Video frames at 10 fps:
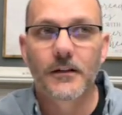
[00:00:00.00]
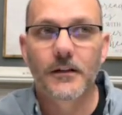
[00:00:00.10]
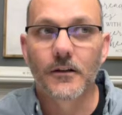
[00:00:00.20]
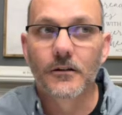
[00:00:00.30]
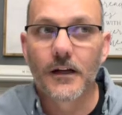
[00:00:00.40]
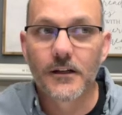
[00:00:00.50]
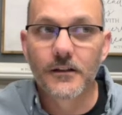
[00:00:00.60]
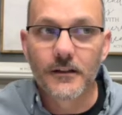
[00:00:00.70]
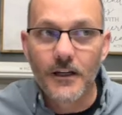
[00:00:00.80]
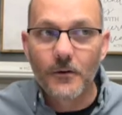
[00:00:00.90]
you know, I
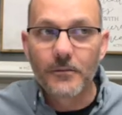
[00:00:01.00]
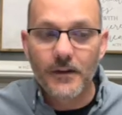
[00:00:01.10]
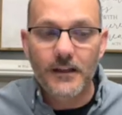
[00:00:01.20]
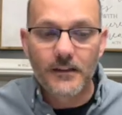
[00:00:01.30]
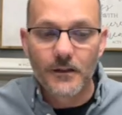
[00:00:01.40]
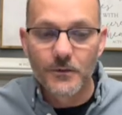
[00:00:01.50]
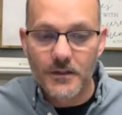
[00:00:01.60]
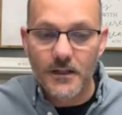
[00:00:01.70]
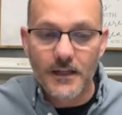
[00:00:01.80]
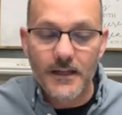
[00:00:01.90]
couldn't help think that it was
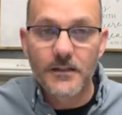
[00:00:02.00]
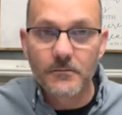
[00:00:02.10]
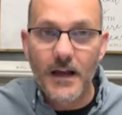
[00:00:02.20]
connected